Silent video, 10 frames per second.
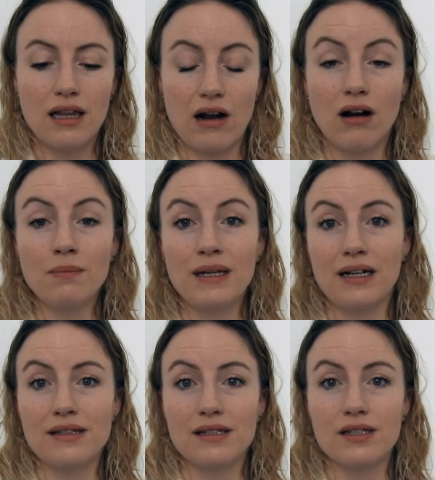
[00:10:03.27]
that aren't being
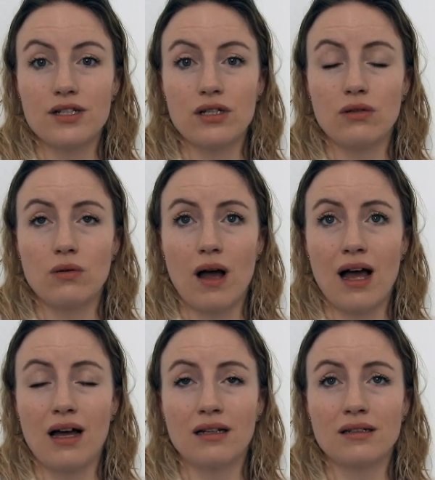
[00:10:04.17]
listened to,
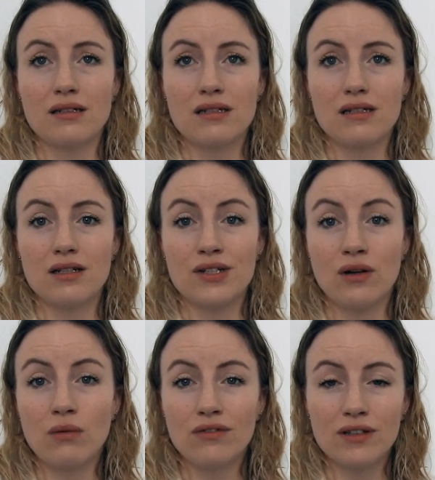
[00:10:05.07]
and there's
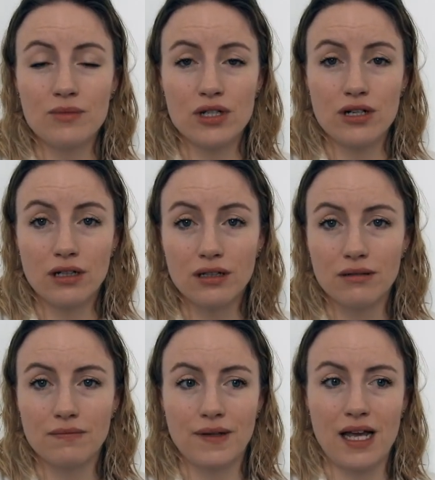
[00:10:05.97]
nowhere for them to
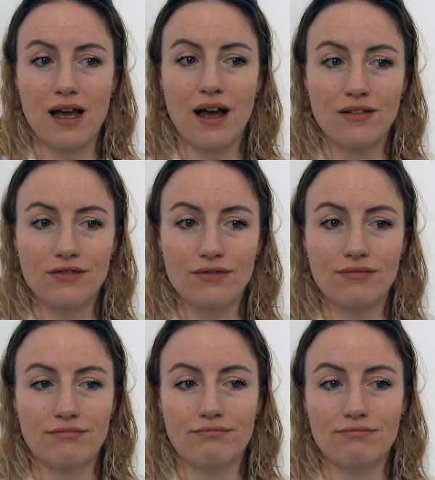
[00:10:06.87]
turn. They have
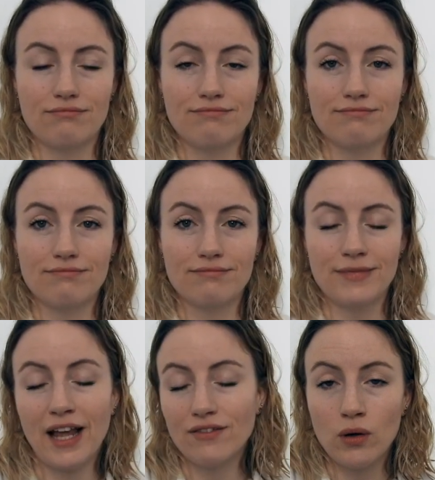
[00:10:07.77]

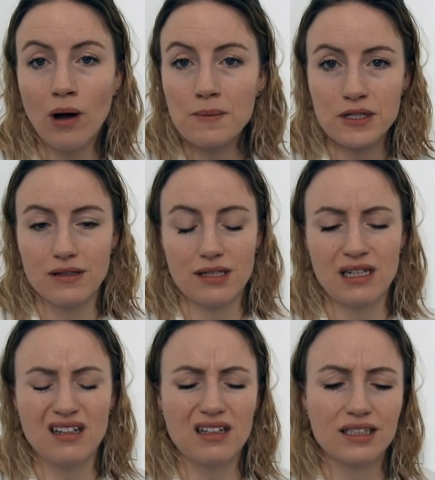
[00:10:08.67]
no options,
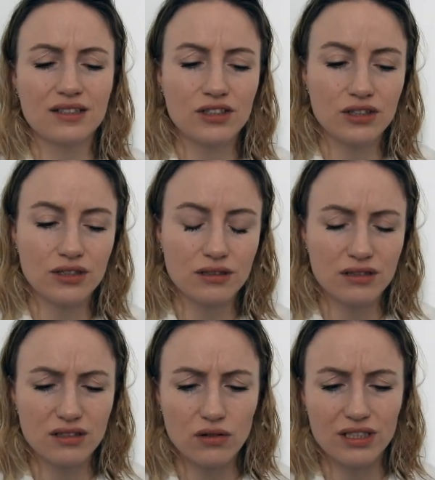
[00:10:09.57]
and it's just
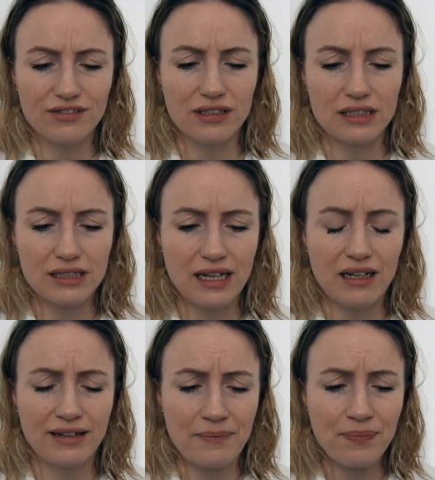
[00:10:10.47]
so difficult.
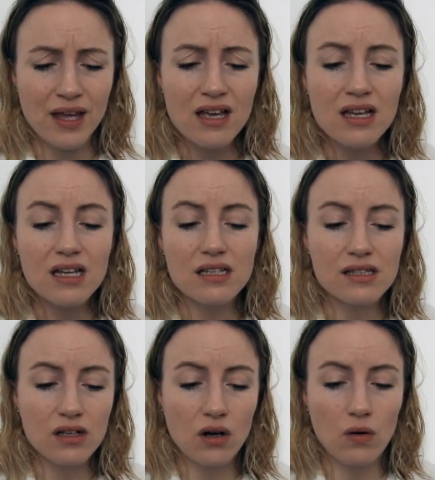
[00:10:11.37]
Anyway,
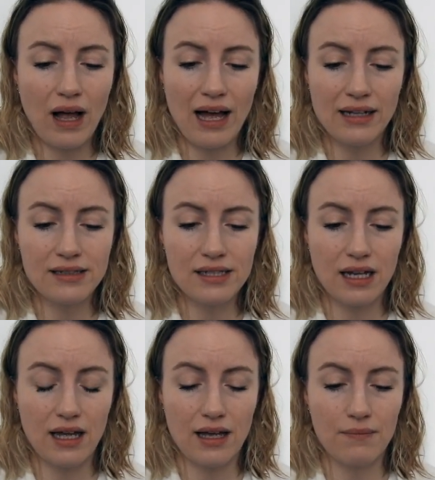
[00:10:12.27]
so had
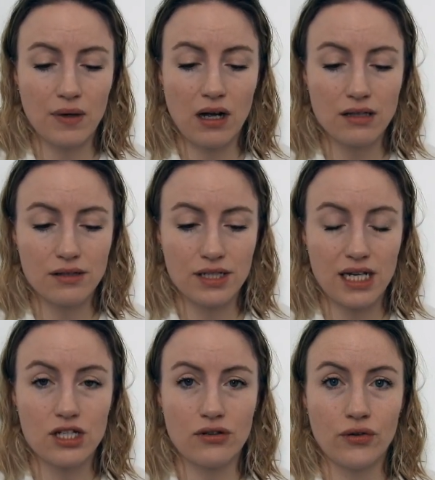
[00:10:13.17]
a
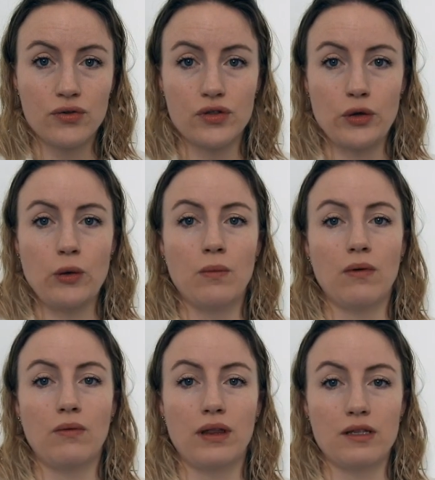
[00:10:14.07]
consultation through
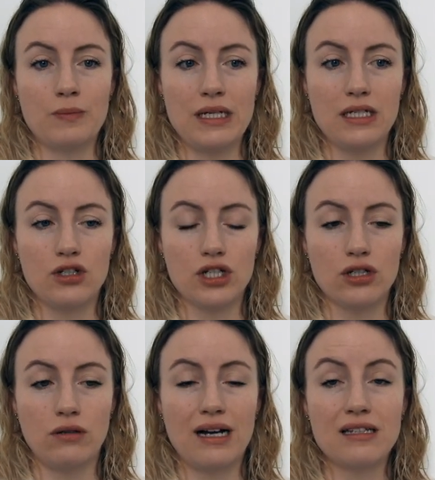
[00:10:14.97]
Zoom with this
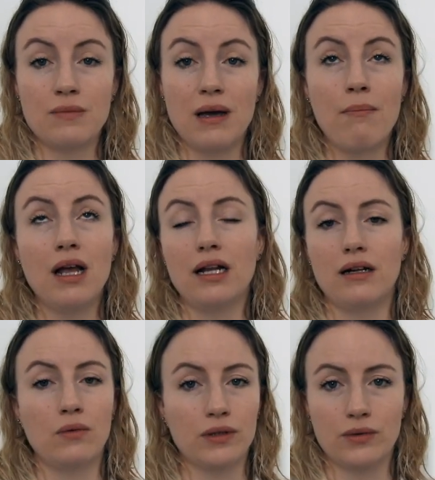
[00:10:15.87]
paediatrician who asked me
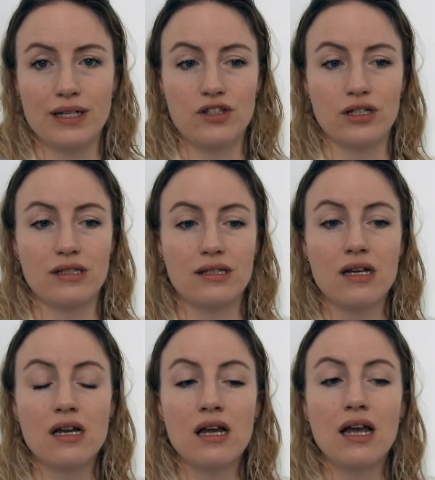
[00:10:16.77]
1,000,001 questions,
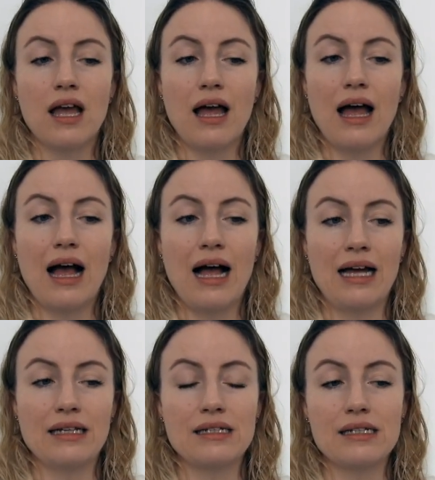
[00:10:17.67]

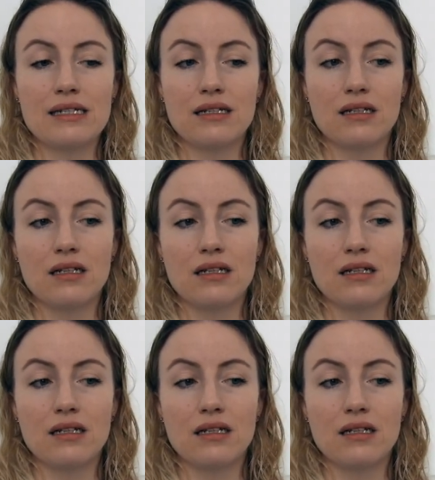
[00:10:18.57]
and